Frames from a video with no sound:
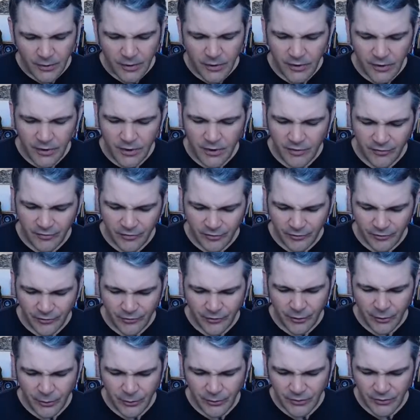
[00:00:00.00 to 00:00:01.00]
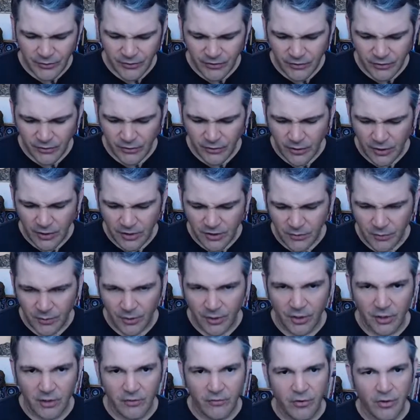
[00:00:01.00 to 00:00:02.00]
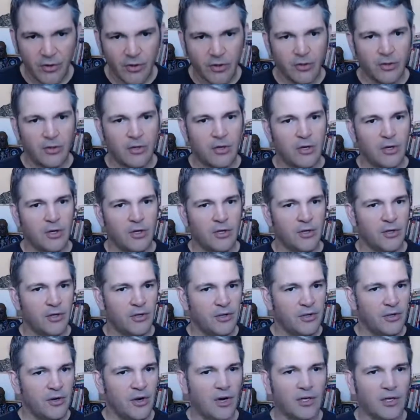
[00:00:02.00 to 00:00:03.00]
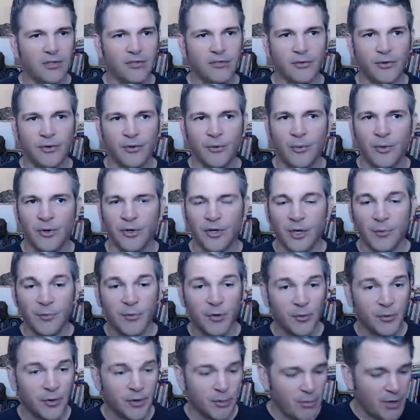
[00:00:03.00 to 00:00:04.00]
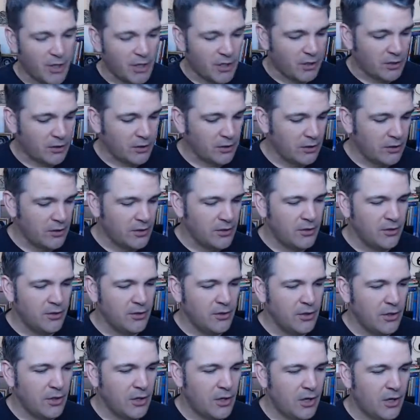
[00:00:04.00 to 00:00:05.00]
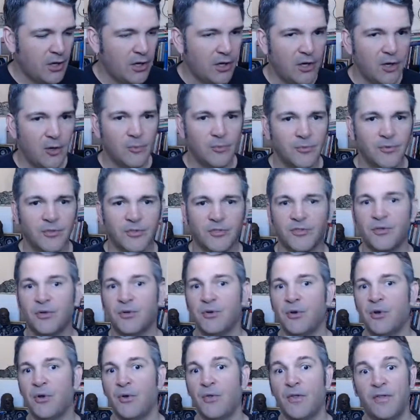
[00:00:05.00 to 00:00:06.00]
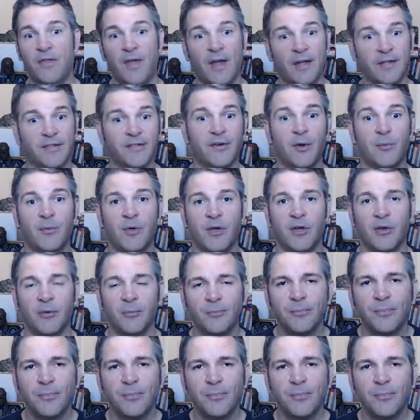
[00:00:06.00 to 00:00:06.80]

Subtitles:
And then for folks, I just want to give an auditory warning. I'm going to ring a bell, just so you know that that's coming.